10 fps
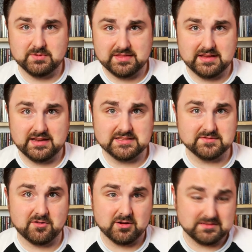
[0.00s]
with it as
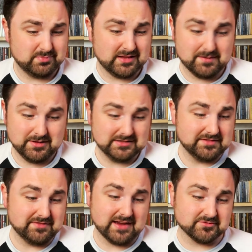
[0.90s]
far as
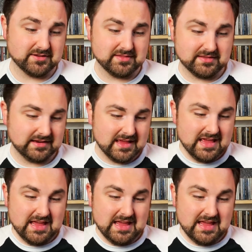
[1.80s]
playability factor or anything.